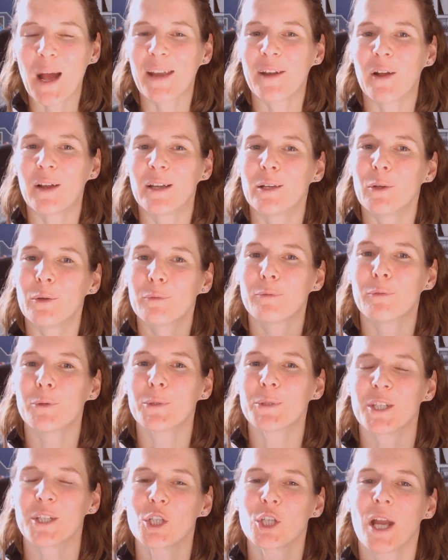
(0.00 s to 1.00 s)
and I look
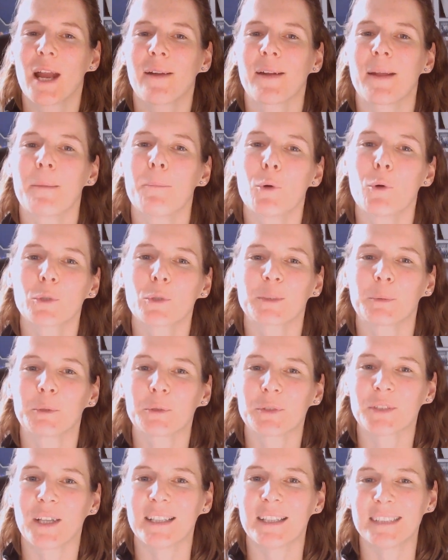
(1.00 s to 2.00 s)
forward to sharing more
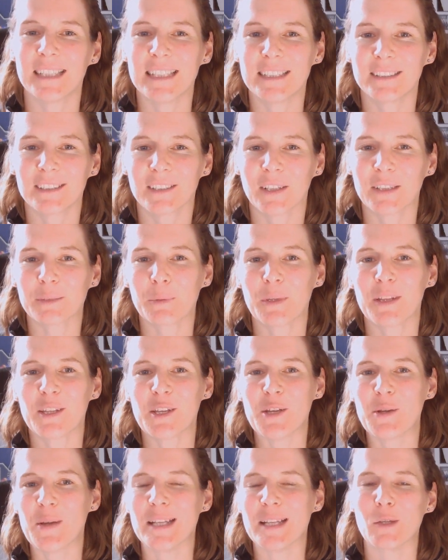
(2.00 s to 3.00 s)
sports science insights with
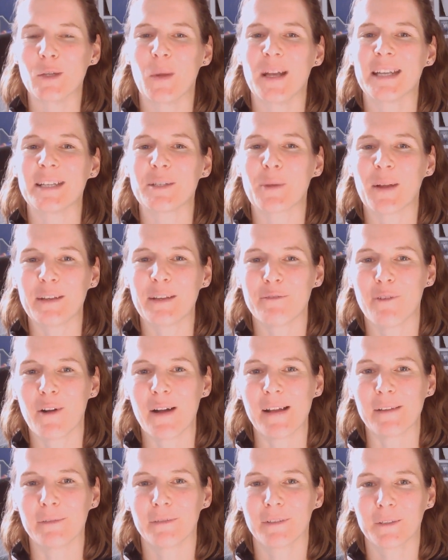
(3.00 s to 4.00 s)
you in
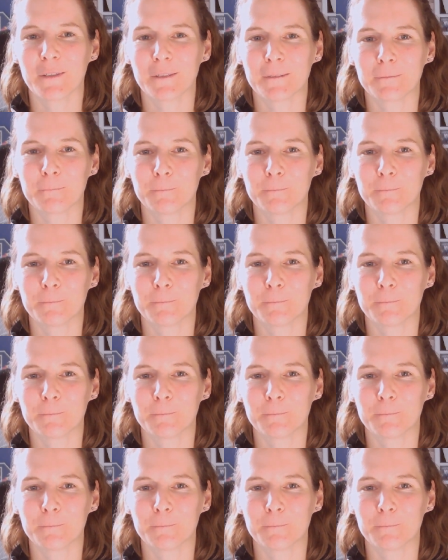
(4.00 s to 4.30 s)
2025.